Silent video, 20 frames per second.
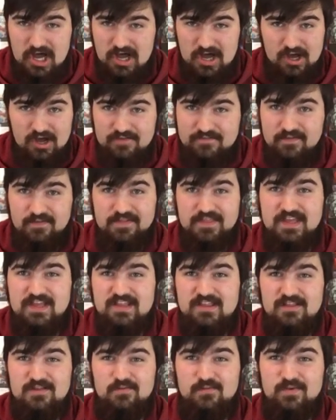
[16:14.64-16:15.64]
awful
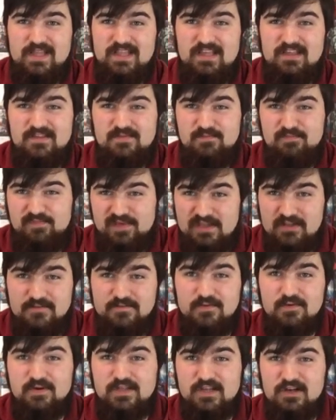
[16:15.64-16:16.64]
things to witness,
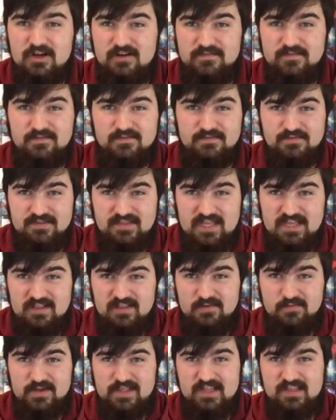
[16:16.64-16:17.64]
beautiful and awful
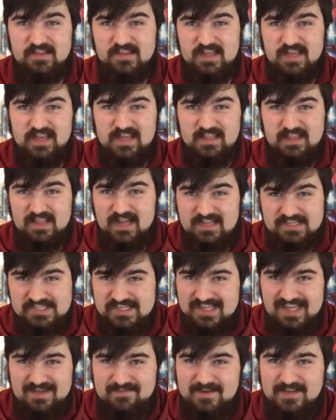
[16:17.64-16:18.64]
things to witness, and not
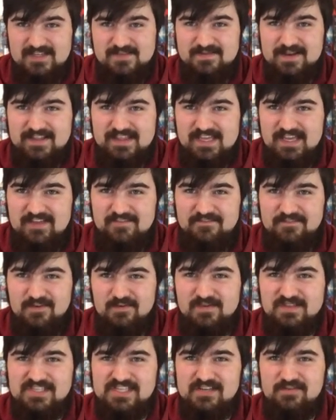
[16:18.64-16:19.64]
just animation, but I think in
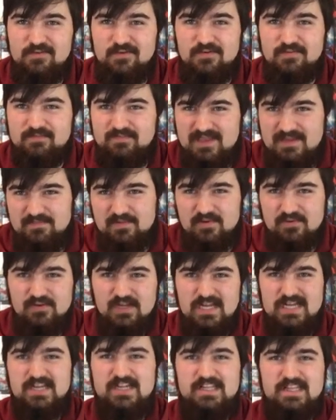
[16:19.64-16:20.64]
film in general,
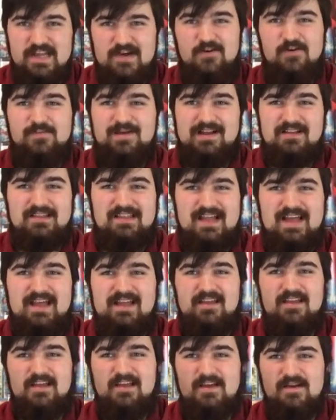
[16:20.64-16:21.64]
people know about
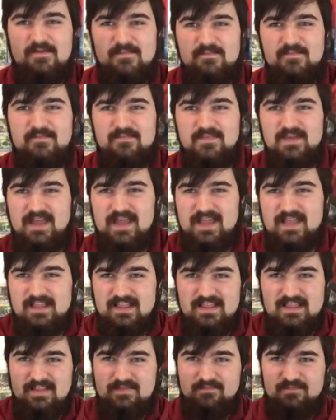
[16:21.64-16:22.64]
that.
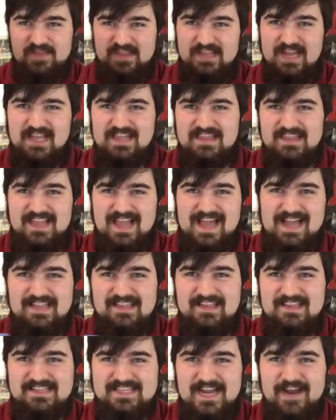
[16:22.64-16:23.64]
And besides
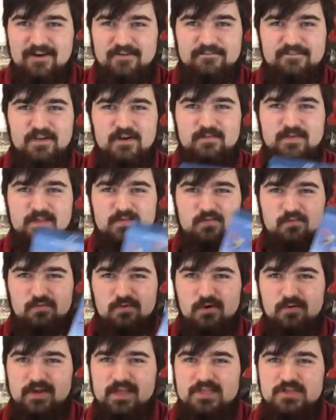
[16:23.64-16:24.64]
that, the entire film is
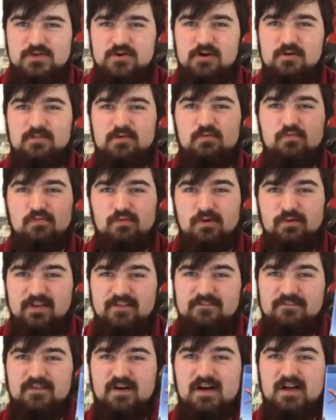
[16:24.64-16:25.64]
really enjoyable,
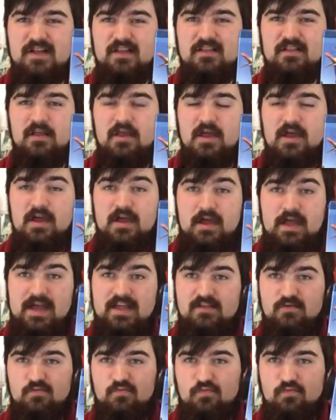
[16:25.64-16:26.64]
really fun,
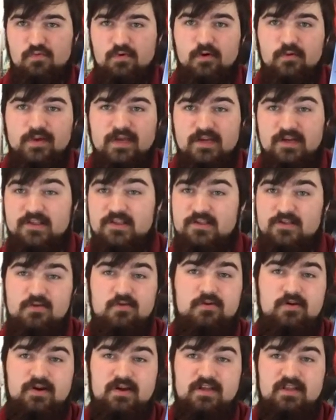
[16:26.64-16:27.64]
has a really good
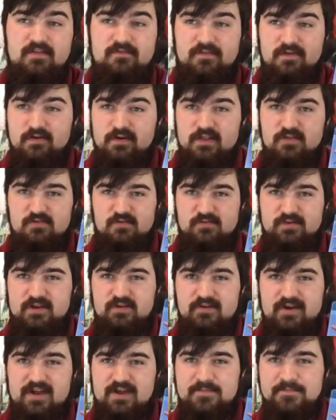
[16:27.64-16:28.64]
story, the villain's really
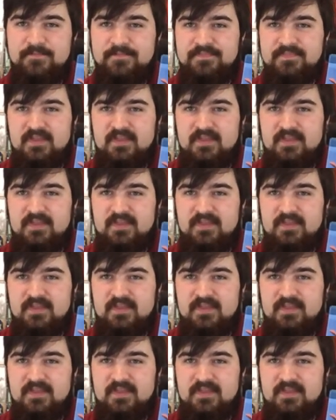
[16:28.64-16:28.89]
great,